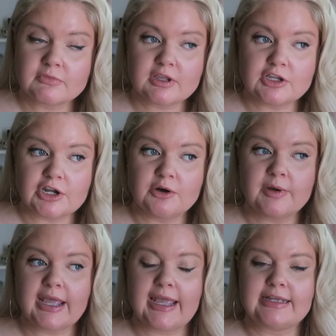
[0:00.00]
you
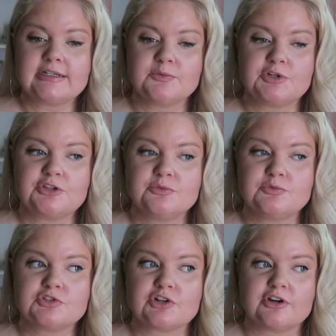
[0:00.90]
know? And when you
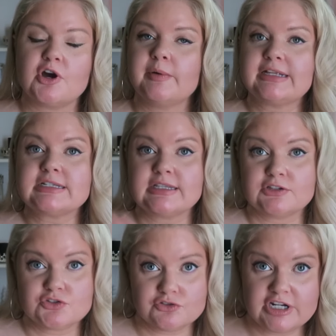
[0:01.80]
start going into the
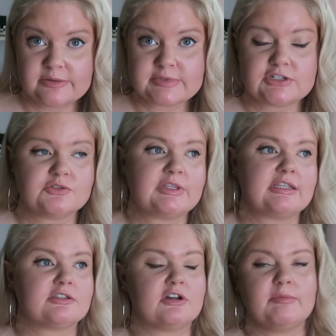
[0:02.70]
extremes and doing
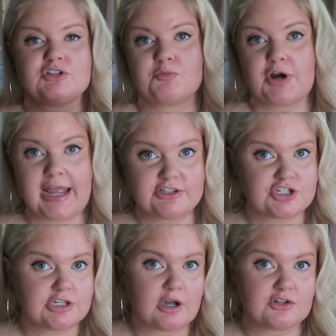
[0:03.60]
things that are much more
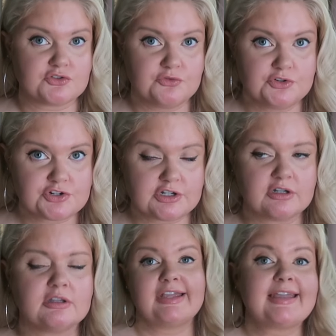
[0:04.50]
edgy and
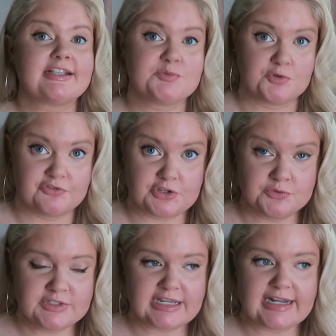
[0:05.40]
controversial, it gets more
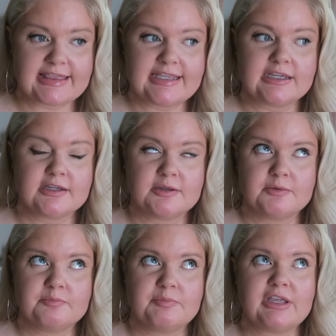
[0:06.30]
views. And I think
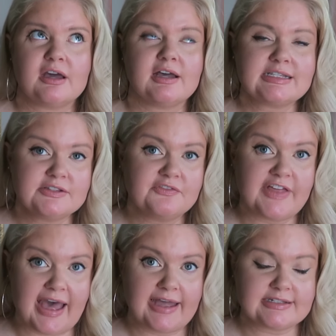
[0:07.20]
because of
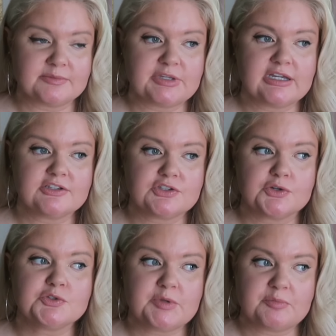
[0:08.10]
that, and because
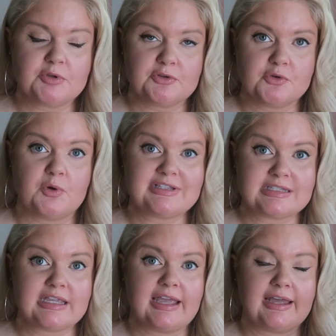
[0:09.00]
those people are the ones
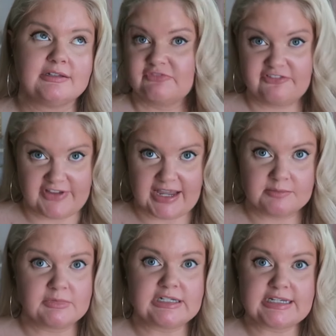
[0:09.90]
that get
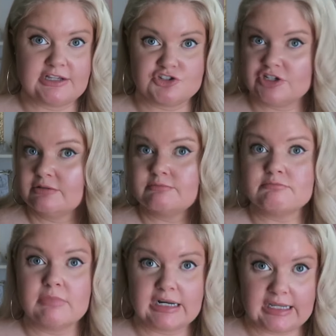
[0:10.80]
fame, attention,
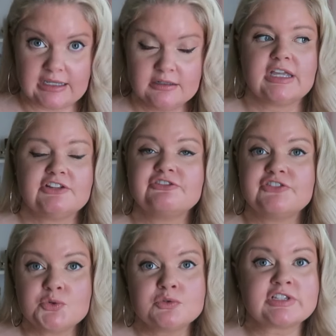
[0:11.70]
money, it
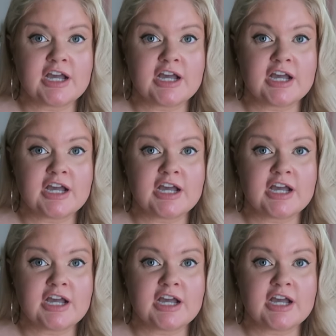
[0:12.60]
fuels